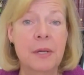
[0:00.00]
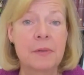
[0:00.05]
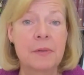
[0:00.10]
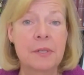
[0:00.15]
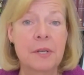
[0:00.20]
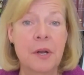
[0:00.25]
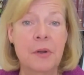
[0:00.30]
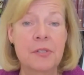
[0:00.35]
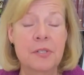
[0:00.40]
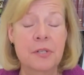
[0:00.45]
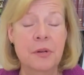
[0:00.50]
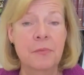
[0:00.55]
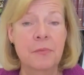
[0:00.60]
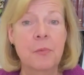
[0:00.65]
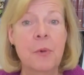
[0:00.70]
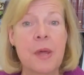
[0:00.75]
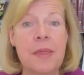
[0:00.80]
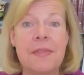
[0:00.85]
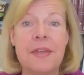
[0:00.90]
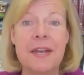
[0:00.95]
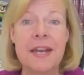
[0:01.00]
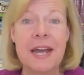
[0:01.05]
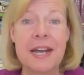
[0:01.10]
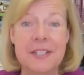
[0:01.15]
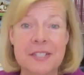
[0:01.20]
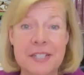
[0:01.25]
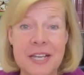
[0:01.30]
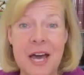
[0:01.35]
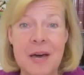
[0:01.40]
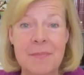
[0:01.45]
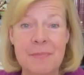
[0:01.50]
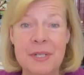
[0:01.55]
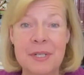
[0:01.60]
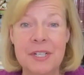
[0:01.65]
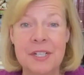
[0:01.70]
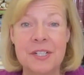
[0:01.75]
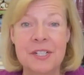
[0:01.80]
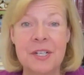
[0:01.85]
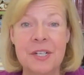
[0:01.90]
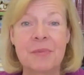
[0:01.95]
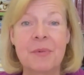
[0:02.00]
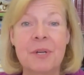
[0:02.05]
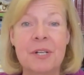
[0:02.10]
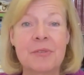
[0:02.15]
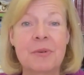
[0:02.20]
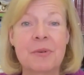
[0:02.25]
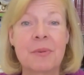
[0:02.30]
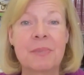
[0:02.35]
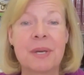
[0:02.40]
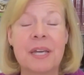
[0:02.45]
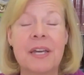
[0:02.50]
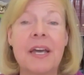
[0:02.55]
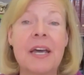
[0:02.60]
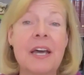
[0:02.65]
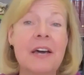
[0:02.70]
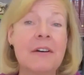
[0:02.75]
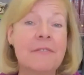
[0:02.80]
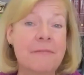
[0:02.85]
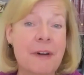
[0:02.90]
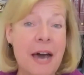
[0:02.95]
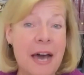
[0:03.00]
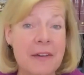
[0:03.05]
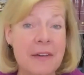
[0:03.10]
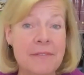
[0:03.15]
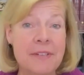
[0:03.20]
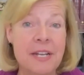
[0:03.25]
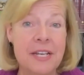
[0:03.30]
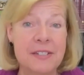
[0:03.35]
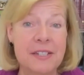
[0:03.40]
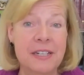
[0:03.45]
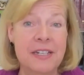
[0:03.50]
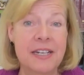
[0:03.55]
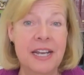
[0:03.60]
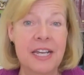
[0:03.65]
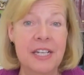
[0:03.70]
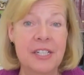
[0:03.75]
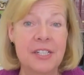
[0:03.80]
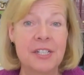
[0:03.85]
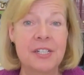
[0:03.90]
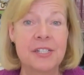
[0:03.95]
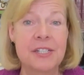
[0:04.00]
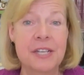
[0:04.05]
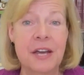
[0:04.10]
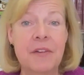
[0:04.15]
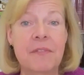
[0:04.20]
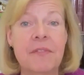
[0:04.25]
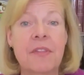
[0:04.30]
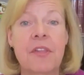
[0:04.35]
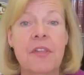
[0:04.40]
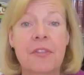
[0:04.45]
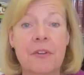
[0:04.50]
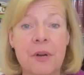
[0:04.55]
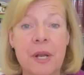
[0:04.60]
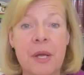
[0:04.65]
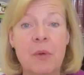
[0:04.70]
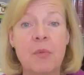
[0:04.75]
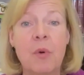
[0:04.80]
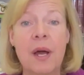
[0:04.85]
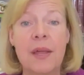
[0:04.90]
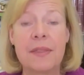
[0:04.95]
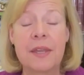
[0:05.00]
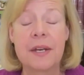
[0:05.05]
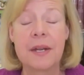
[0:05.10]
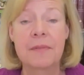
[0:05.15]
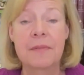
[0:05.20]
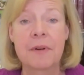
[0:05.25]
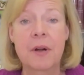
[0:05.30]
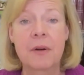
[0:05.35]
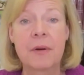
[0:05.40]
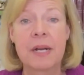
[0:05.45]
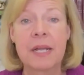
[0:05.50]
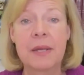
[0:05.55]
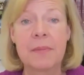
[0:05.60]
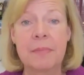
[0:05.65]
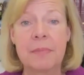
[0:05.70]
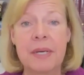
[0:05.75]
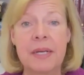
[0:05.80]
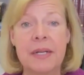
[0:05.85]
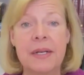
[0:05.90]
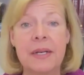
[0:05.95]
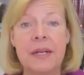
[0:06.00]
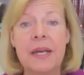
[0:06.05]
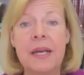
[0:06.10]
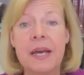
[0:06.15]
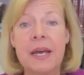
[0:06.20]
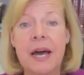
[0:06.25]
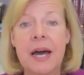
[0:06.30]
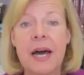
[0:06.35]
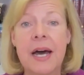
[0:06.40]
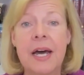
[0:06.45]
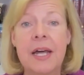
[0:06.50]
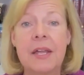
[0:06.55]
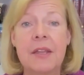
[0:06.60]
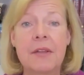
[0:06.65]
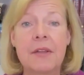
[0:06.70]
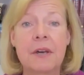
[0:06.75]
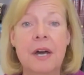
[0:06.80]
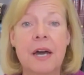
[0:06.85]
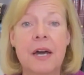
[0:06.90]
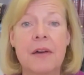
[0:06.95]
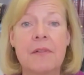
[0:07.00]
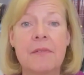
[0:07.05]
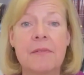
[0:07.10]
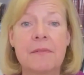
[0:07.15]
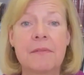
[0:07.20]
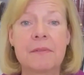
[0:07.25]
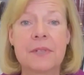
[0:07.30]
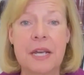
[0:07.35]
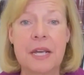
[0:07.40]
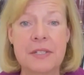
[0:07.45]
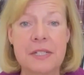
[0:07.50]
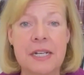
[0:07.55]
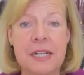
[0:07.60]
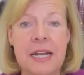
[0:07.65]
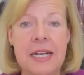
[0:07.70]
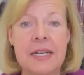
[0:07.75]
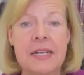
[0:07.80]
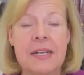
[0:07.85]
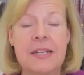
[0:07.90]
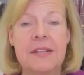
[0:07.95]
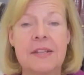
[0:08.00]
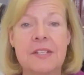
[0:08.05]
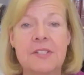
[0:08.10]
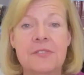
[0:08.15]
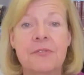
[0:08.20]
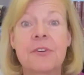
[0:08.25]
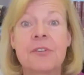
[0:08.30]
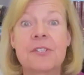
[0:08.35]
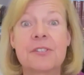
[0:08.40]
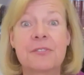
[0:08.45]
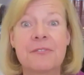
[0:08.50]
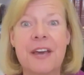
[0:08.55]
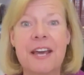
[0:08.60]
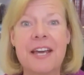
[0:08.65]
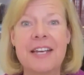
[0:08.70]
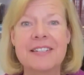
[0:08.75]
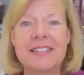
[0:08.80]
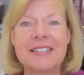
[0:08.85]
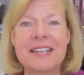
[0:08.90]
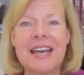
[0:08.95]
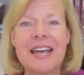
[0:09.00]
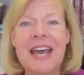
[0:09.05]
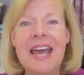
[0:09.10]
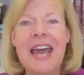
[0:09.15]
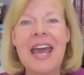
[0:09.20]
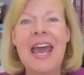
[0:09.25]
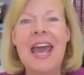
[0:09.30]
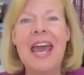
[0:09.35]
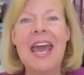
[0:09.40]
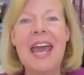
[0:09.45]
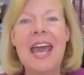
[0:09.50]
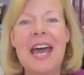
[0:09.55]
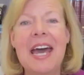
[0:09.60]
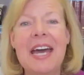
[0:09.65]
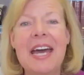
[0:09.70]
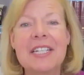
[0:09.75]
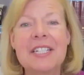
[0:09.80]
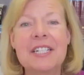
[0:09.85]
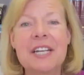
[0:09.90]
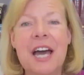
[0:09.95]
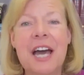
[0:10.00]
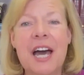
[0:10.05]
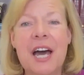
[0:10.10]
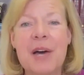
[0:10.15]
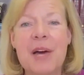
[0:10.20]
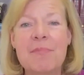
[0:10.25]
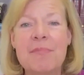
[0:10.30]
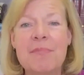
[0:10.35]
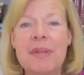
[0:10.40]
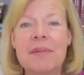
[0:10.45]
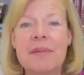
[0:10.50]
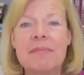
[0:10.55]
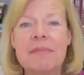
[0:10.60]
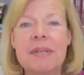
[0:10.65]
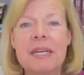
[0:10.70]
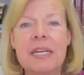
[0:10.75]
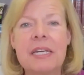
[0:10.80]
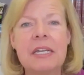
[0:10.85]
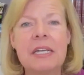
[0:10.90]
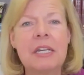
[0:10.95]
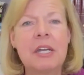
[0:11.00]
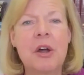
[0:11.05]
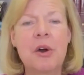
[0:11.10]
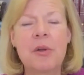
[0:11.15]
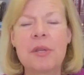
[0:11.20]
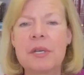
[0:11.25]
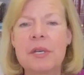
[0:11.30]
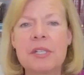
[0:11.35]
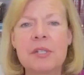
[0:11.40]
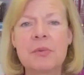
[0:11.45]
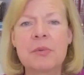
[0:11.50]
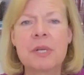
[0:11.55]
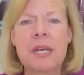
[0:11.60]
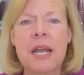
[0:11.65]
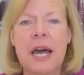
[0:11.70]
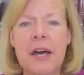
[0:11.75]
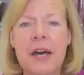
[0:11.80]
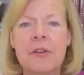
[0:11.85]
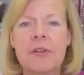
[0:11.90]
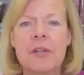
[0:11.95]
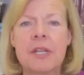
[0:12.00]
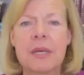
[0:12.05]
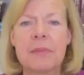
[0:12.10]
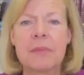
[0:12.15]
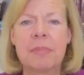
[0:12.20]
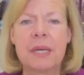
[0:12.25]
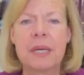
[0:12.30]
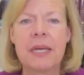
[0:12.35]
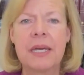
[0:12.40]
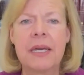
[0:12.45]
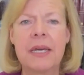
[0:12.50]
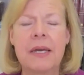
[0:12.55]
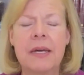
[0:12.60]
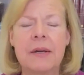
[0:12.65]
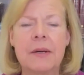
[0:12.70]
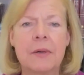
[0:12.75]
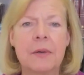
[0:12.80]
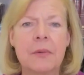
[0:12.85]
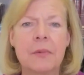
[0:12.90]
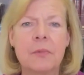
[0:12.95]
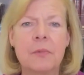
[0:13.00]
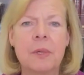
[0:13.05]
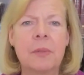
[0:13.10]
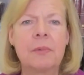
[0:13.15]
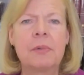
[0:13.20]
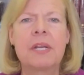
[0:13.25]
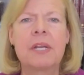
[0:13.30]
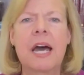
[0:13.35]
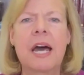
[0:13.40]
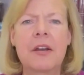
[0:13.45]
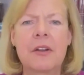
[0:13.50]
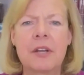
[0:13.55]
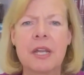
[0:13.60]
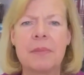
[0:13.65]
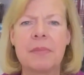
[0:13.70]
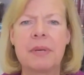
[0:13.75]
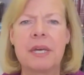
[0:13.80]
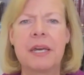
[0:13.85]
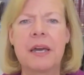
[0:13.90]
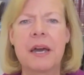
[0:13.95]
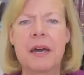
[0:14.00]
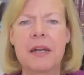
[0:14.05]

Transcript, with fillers: you know, sort of win the next competition, which will be five designations out of the 31 that have already been uh, uh, designated in this first phase. And um, you know, this would not only be uh, we would not only be